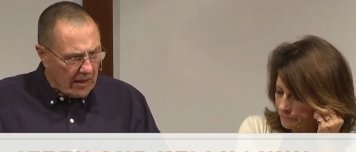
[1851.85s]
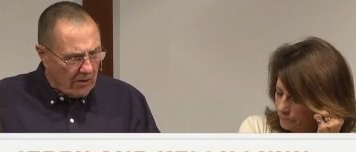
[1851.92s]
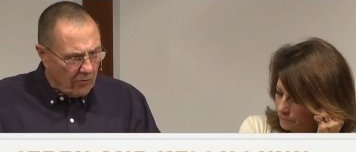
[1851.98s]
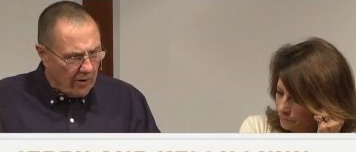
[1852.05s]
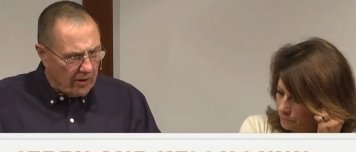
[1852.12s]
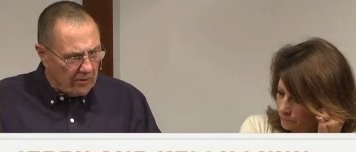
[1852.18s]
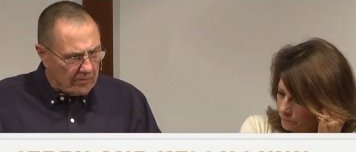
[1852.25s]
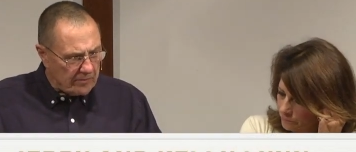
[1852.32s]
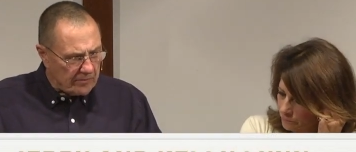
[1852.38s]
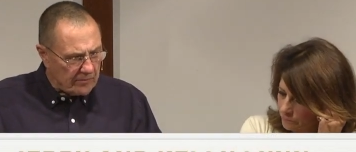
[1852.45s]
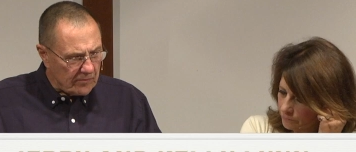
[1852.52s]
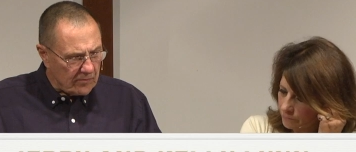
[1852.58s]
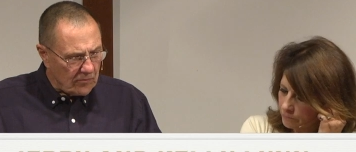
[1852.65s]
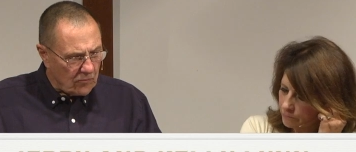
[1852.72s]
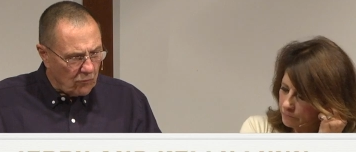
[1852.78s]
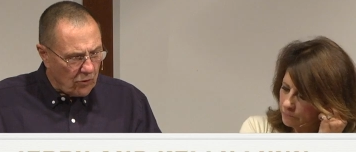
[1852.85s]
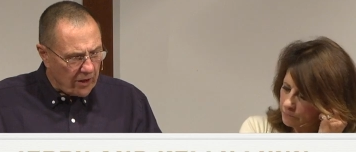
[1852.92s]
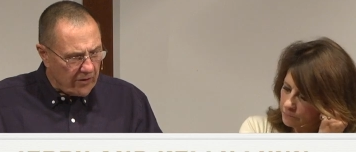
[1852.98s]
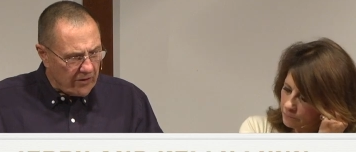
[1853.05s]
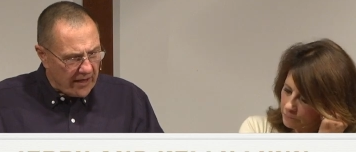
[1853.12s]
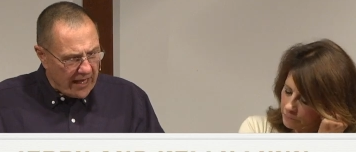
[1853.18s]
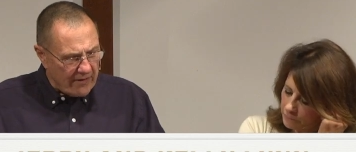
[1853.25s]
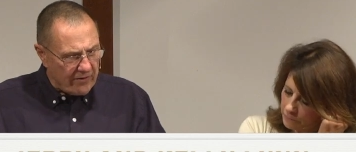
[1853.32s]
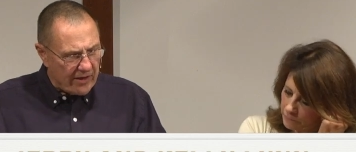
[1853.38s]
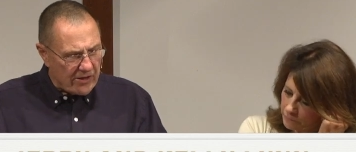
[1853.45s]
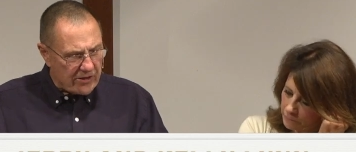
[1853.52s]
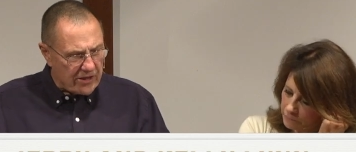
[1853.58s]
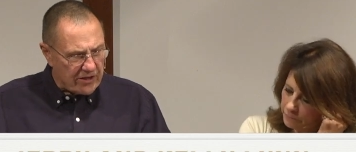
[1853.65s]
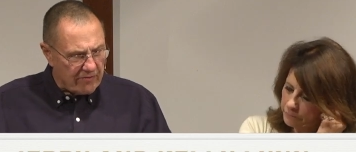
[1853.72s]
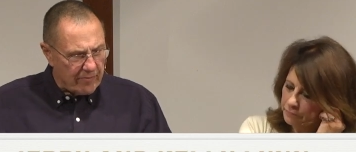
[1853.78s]
Speaker 1: Well, what are the
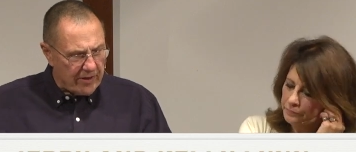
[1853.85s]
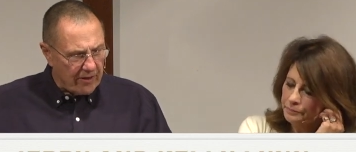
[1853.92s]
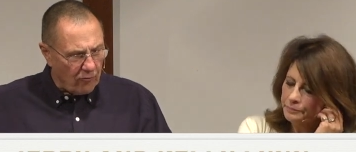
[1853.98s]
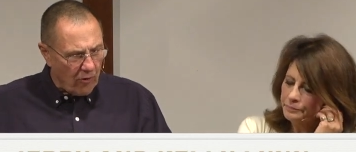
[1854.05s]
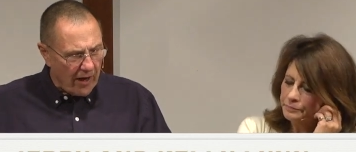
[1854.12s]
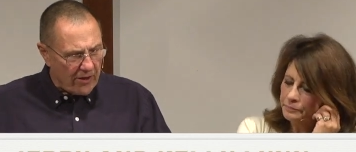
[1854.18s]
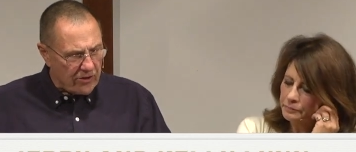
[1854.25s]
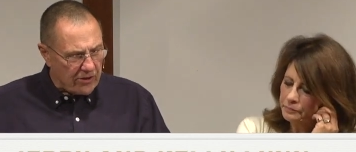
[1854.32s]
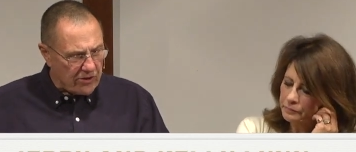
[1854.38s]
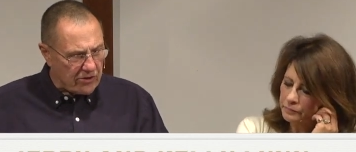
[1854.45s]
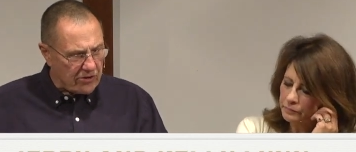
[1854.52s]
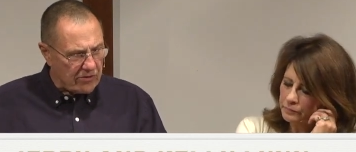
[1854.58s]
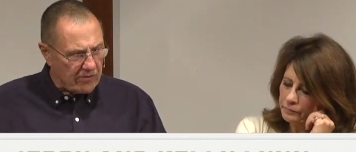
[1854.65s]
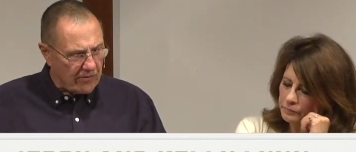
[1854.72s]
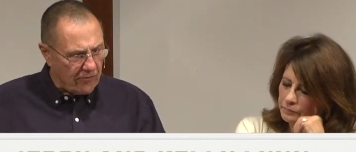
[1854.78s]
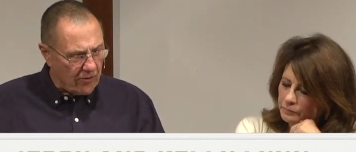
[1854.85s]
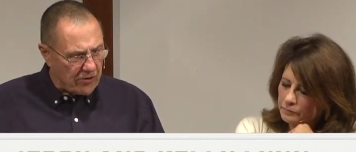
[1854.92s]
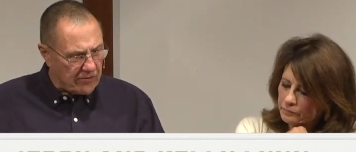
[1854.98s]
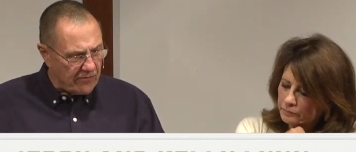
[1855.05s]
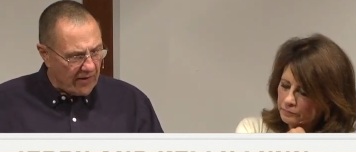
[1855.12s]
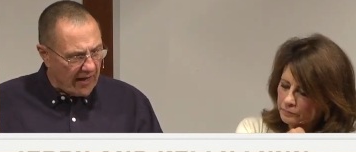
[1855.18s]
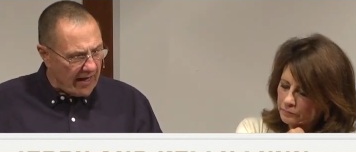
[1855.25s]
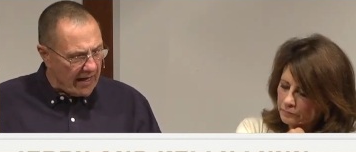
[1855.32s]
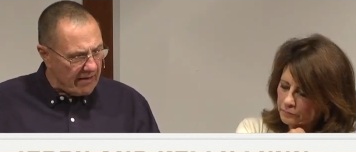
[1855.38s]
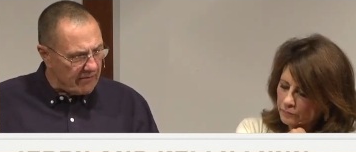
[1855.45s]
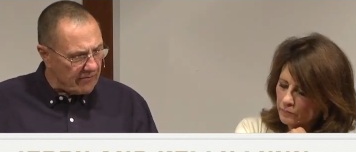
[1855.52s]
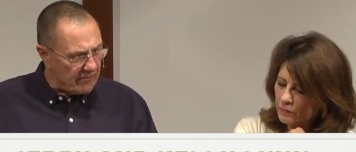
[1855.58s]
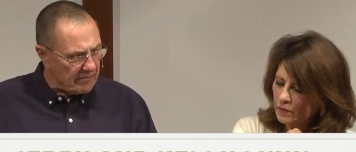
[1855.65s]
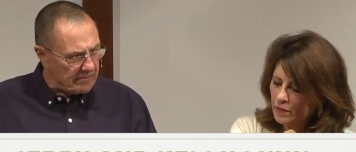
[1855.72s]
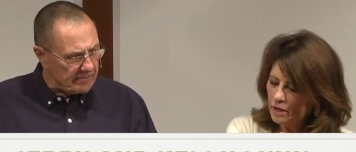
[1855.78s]
evidences of being righteous? Verse
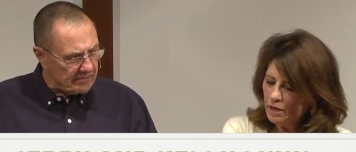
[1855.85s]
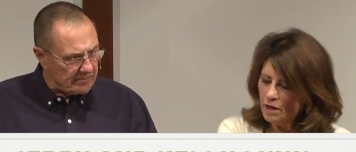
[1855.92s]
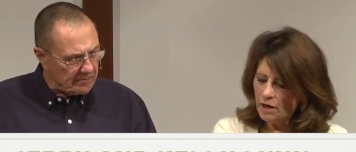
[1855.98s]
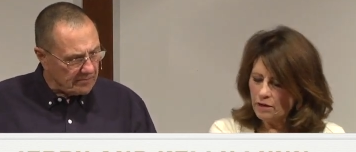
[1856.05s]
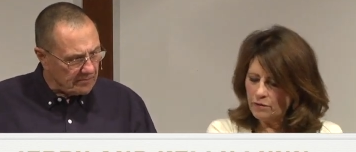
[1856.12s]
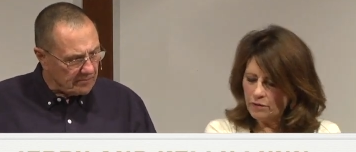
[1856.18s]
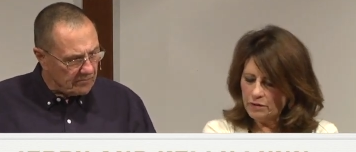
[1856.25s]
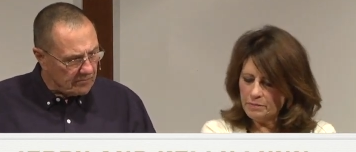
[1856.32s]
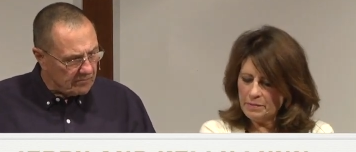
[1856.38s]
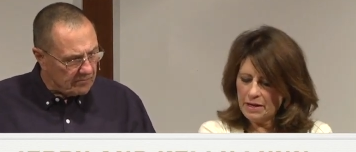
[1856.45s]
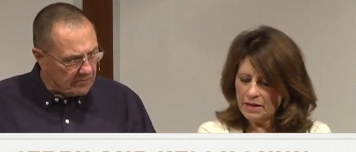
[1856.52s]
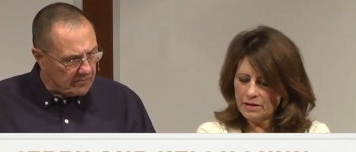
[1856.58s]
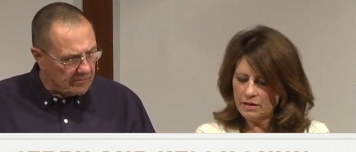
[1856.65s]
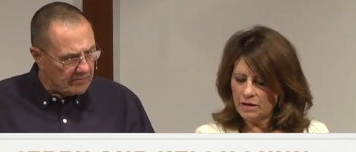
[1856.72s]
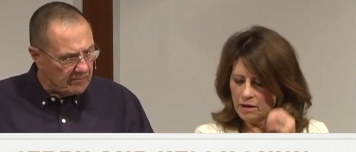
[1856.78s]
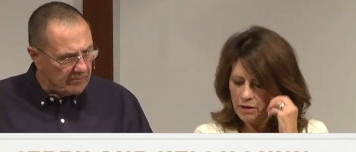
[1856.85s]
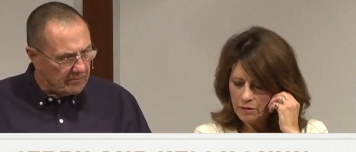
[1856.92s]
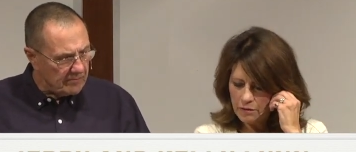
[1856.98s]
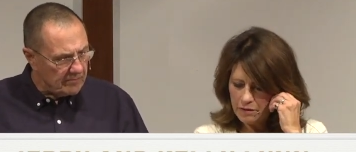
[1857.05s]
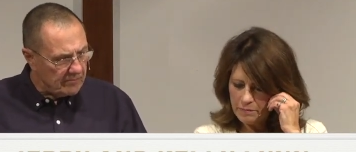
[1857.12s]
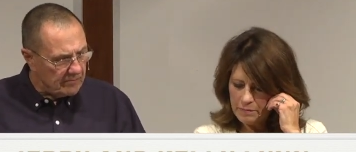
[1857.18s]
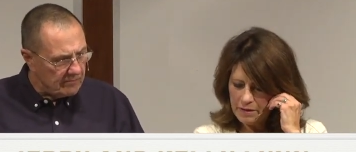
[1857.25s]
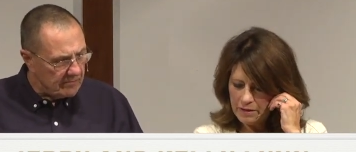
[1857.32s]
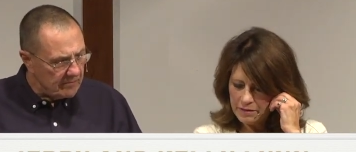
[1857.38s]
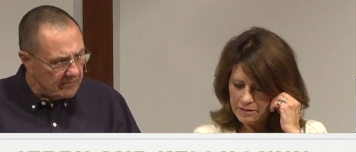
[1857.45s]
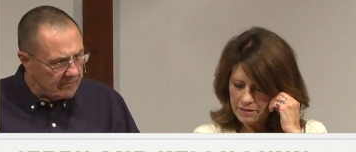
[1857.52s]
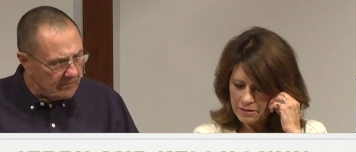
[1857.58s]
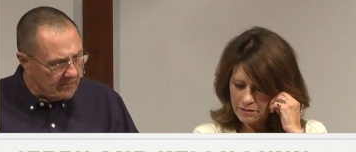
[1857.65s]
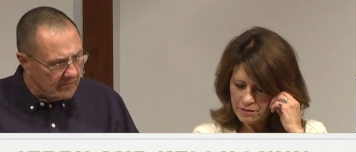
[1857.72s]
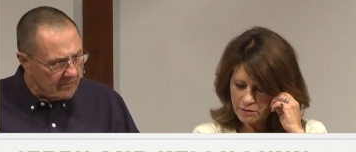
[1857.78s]
Speaker 2: 5. A good man, a good man
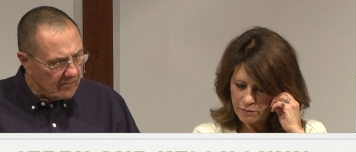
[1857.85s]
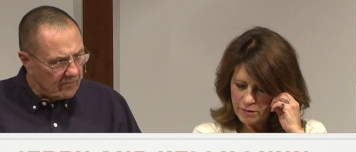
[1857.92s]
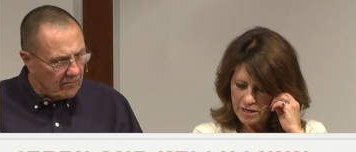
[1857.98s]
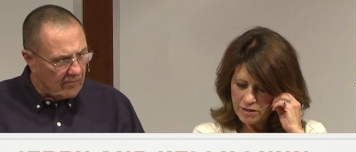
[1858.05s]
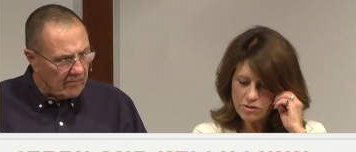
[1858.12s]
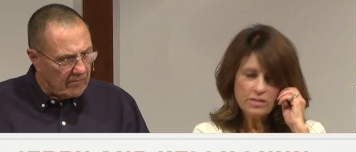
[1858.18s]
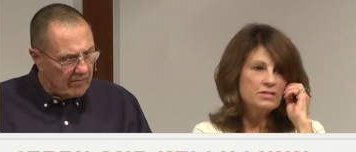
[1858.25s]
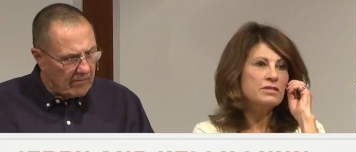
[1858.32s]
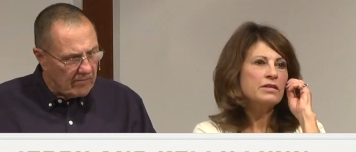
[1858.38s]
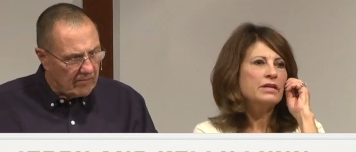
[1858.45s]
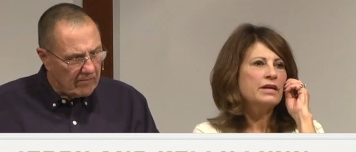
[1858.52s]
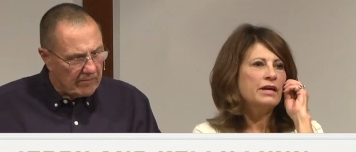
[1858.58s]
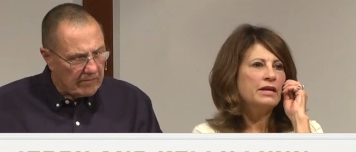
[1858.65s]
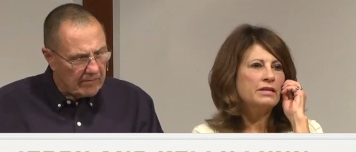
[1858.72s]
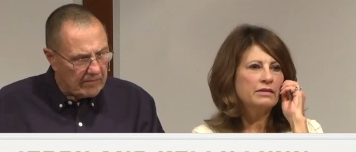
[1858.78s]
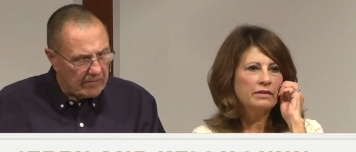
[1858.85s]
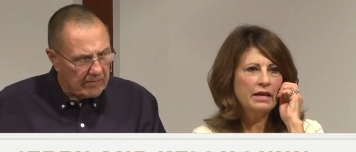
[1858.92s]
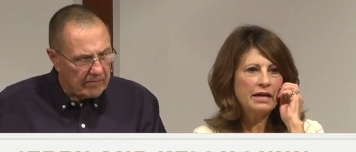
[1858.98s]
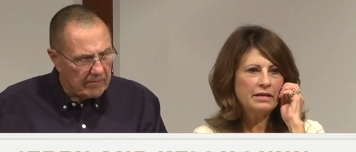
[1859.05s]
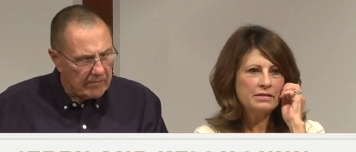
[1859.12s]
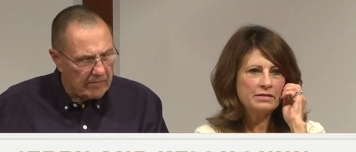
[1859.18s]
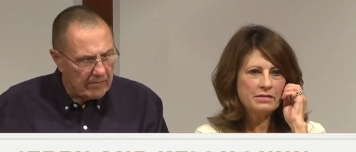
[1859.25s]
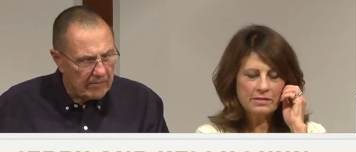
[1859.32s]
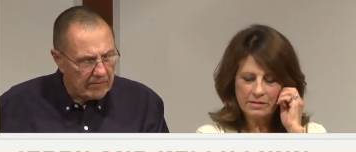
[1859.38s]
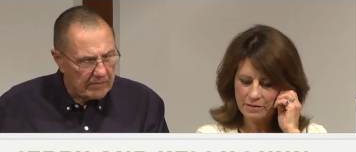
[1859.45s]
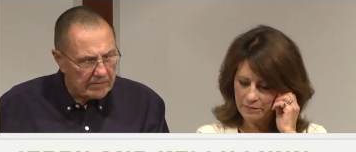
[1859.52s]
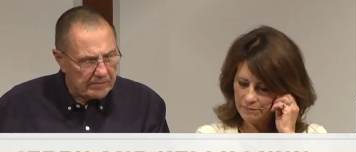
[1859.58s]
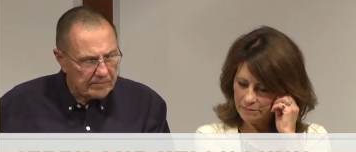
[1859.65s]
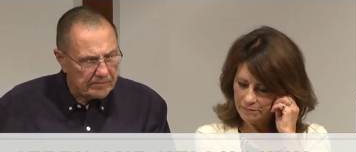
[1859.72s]
deals graciously and lends